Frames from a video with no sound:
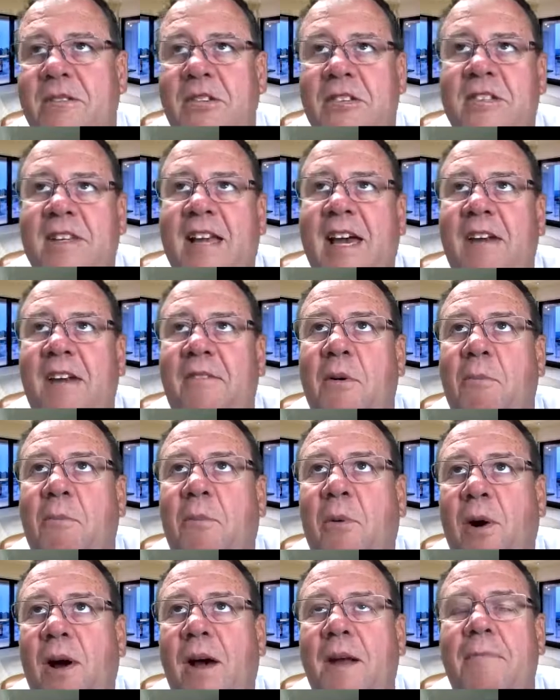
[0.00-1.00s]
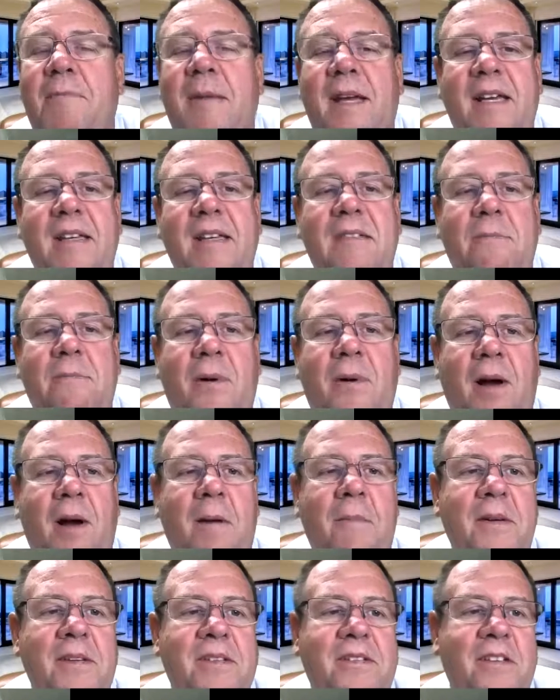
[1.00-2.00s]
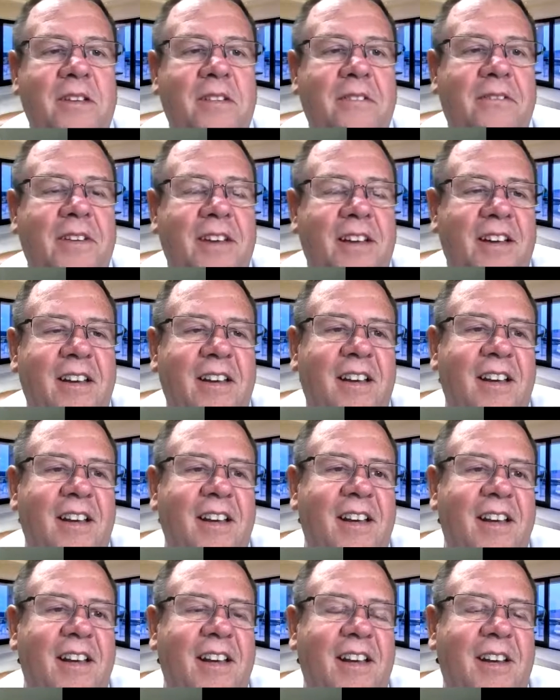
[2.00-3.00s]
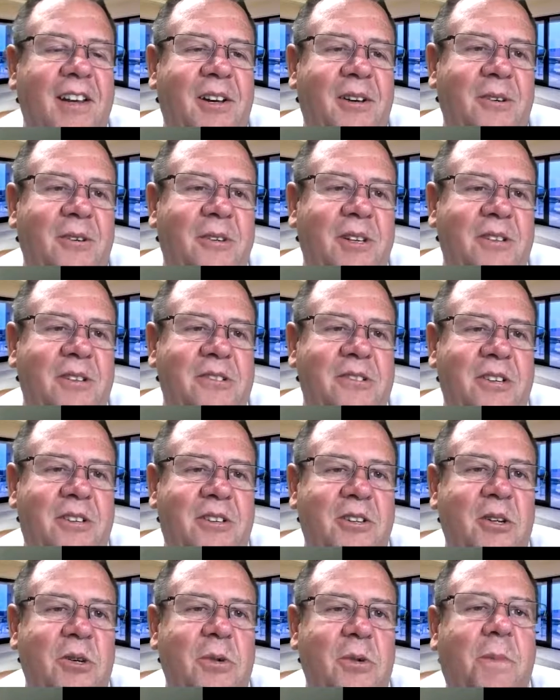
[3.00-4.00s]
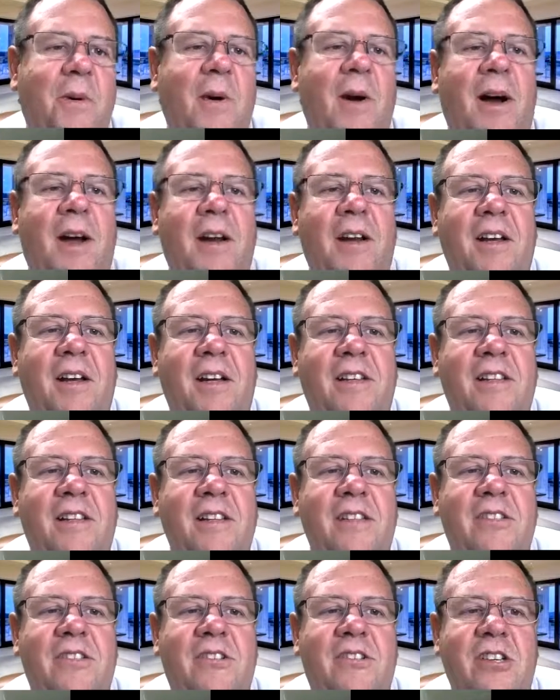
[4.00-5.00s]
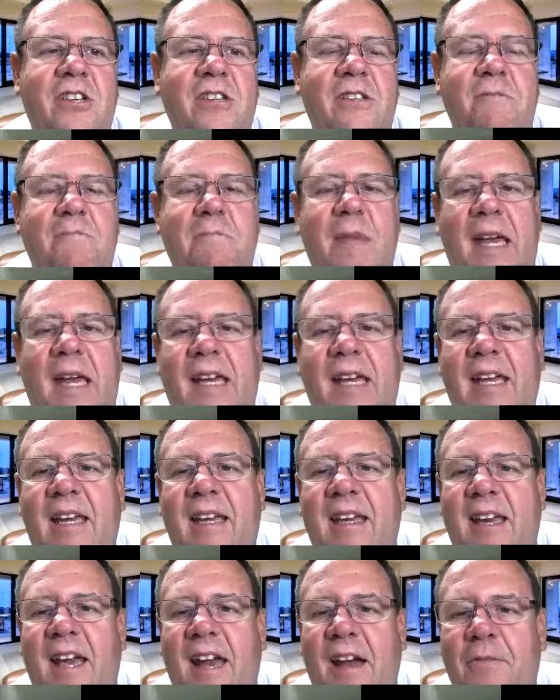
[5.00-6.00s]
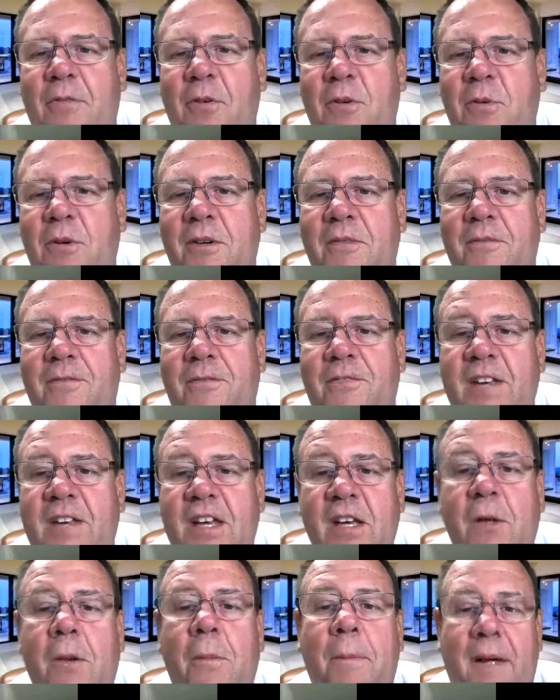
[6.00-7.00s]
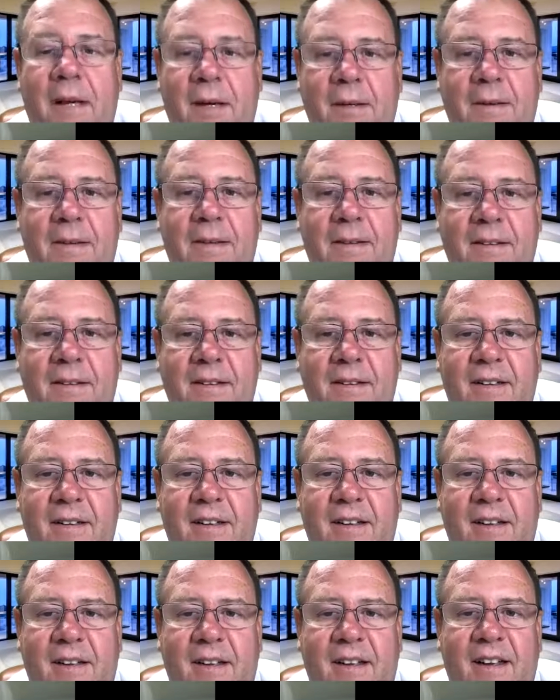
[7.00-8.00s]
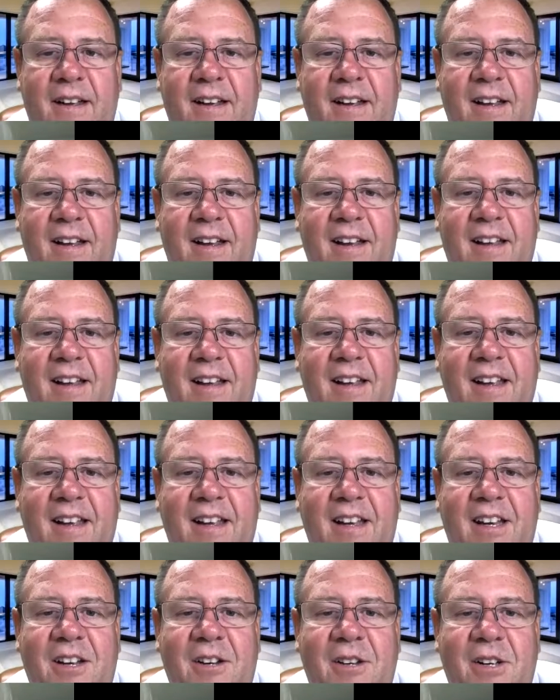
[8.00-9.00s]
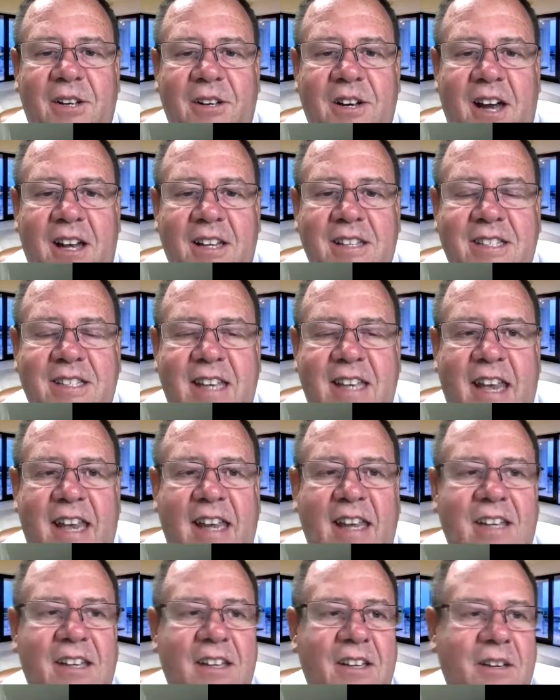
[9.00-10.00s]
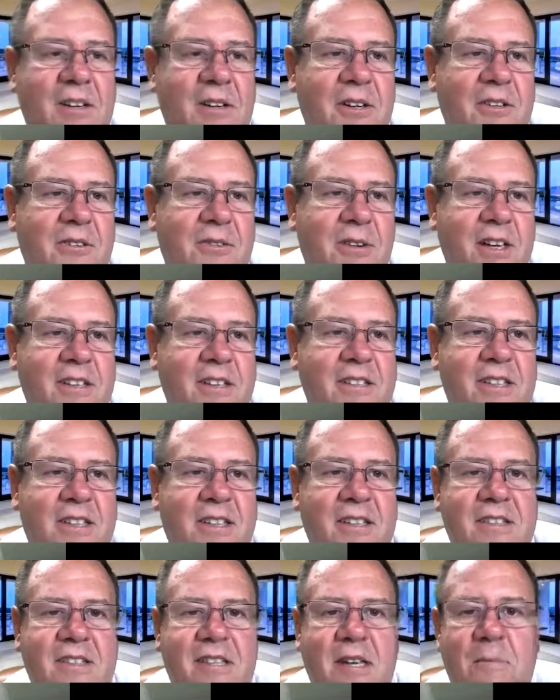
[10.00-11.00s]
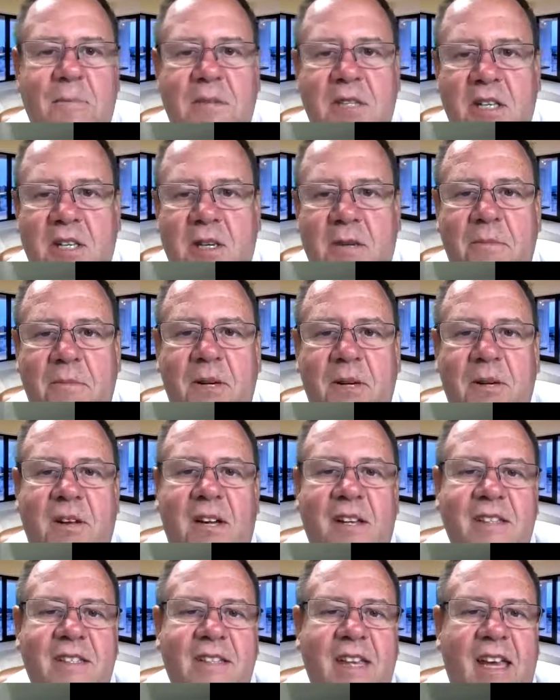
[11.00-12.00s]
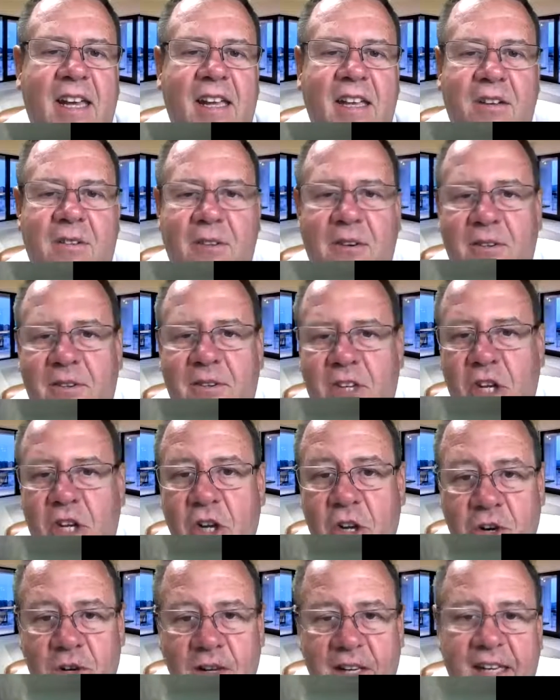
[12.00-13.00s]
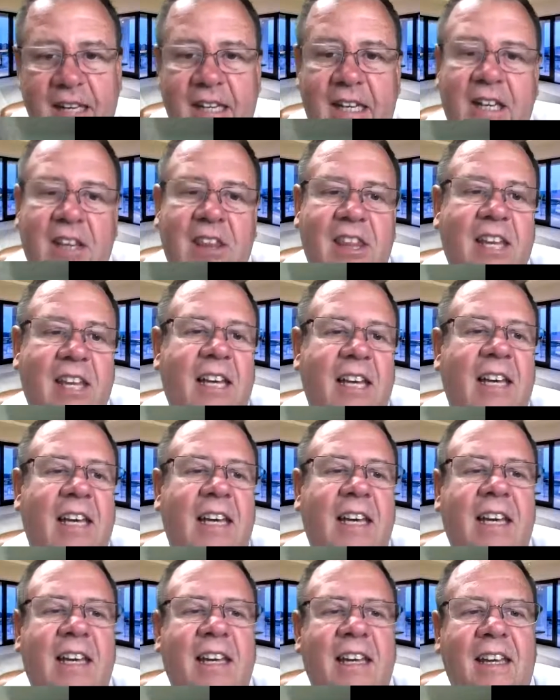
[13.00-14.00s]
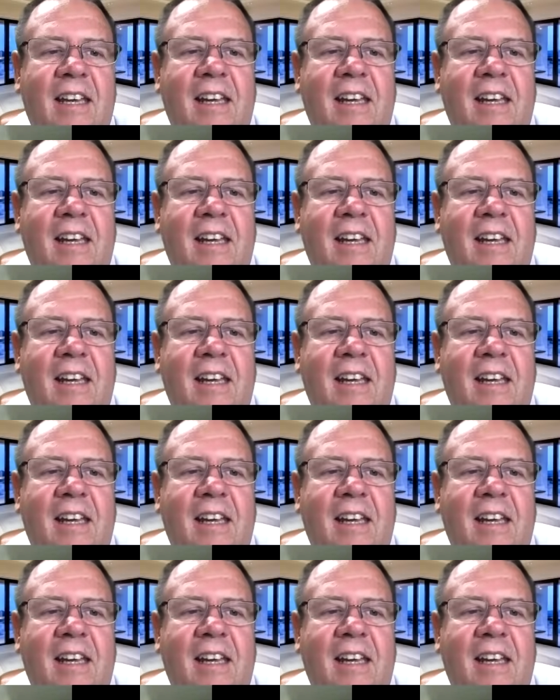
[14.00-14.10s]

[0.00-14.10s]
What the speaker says: just kind of a broad-based promise of, there's a new product that's just making everyone feel better. You're not saying that you're addressing a symptom. You're not saying you're curing anything.